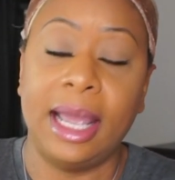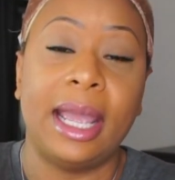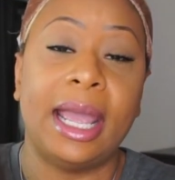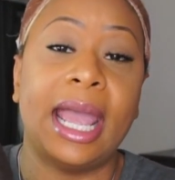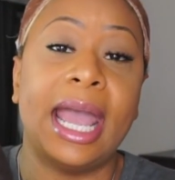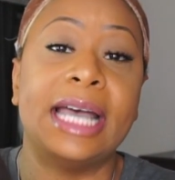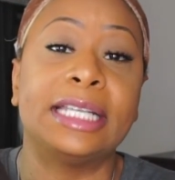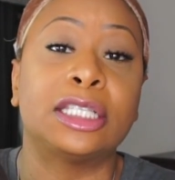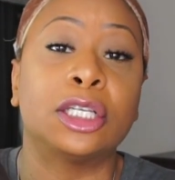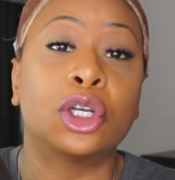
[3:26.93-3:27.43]

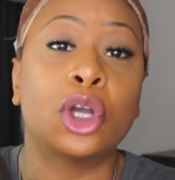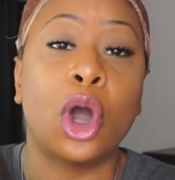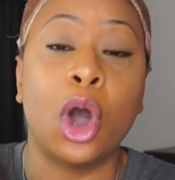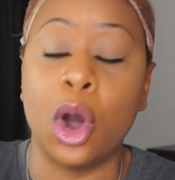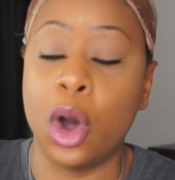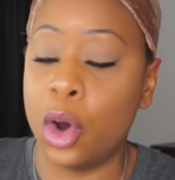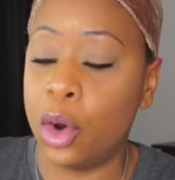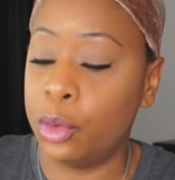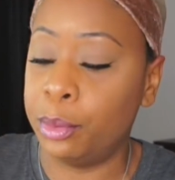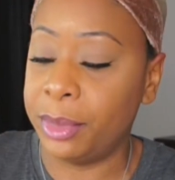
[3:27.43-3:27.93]
It has a
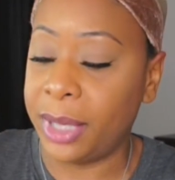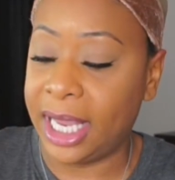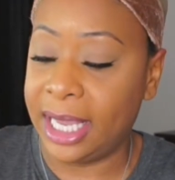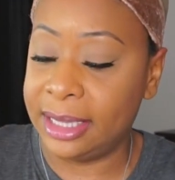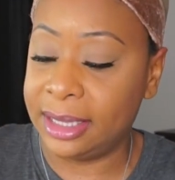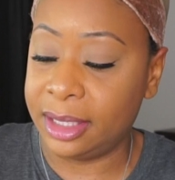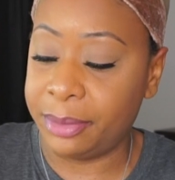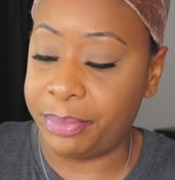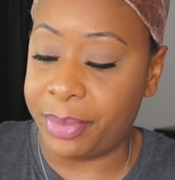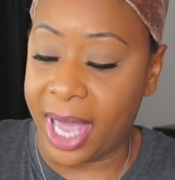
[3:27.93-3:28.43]
comb
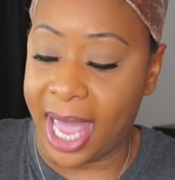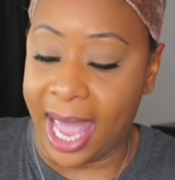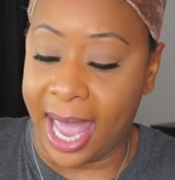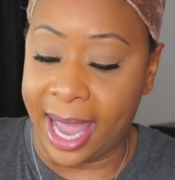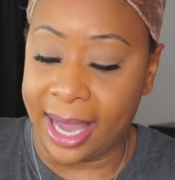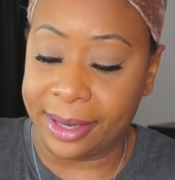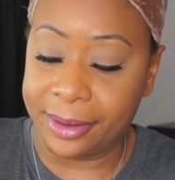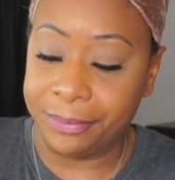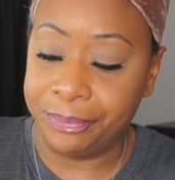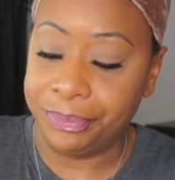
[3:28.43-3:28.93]
in the
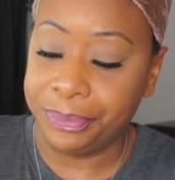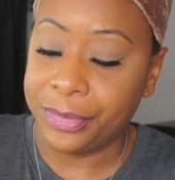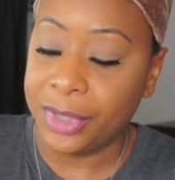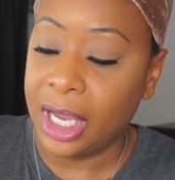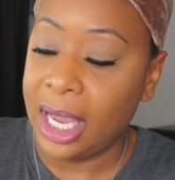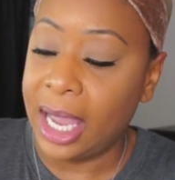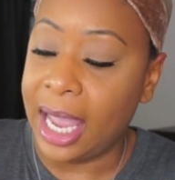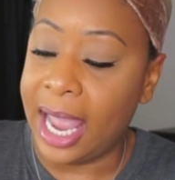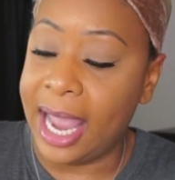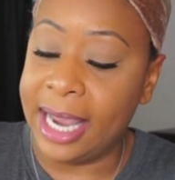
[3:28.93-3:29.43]
back,
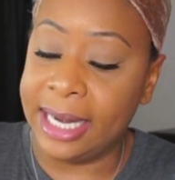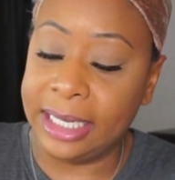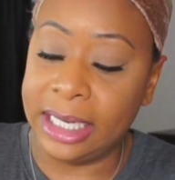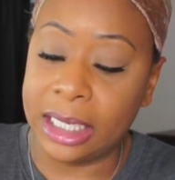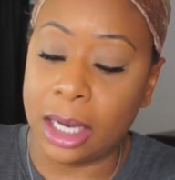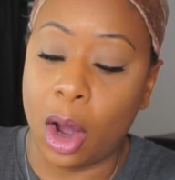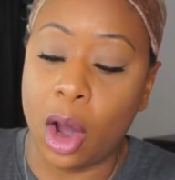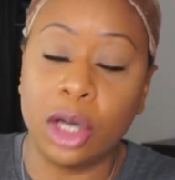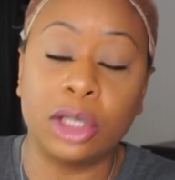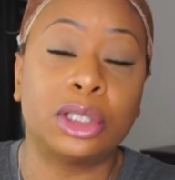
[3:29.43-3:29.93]
and
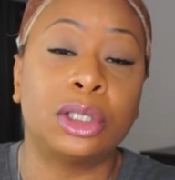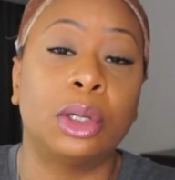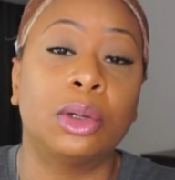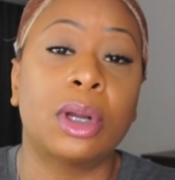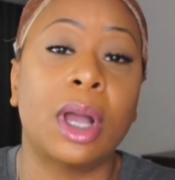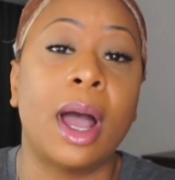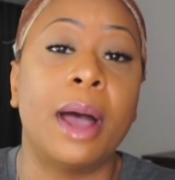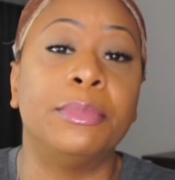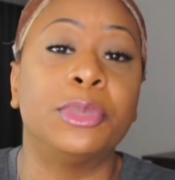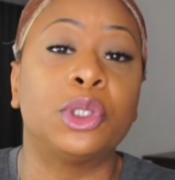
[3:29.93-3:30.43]
it also
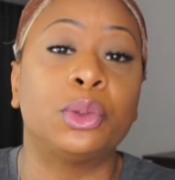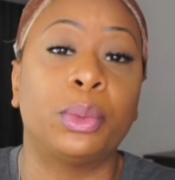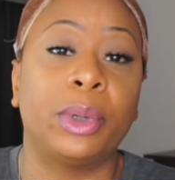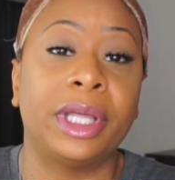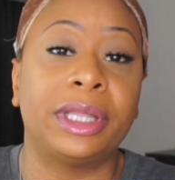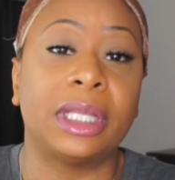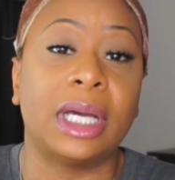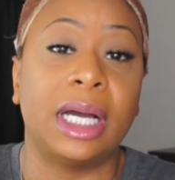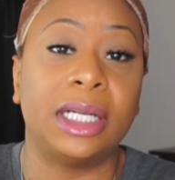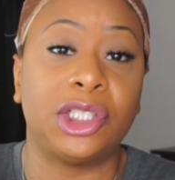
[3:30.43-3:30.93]
comes
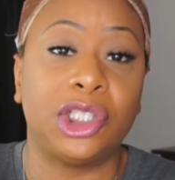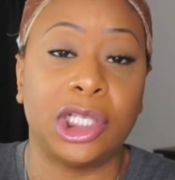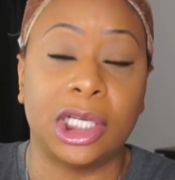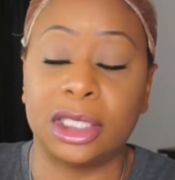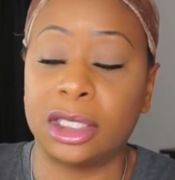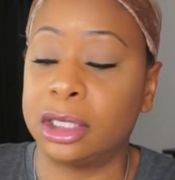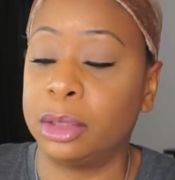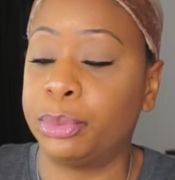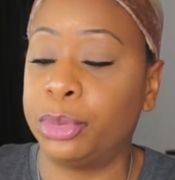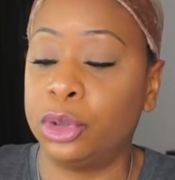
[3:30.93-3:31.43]
with
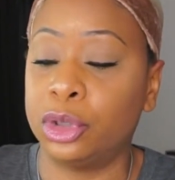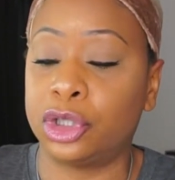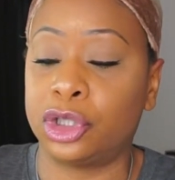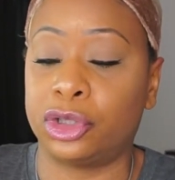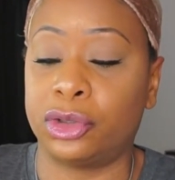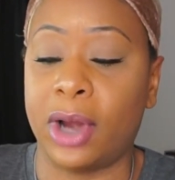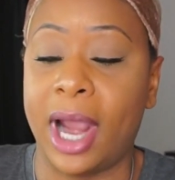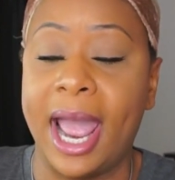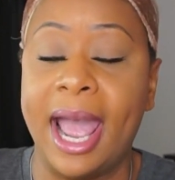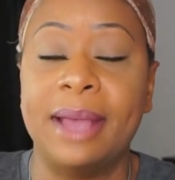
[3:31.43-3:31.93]
adjustable
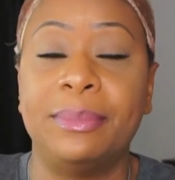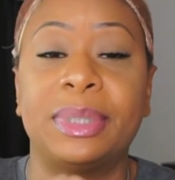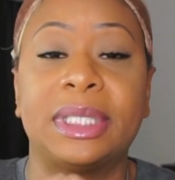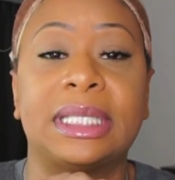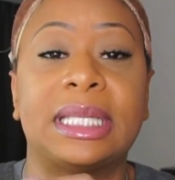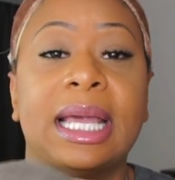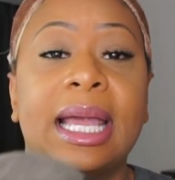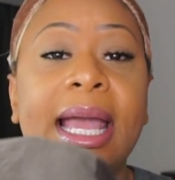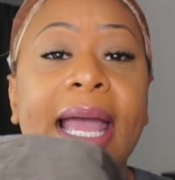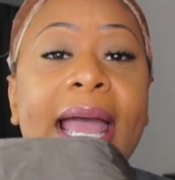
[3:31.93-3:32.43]

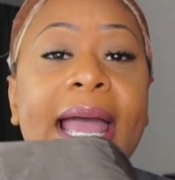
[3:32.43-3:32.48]
straps.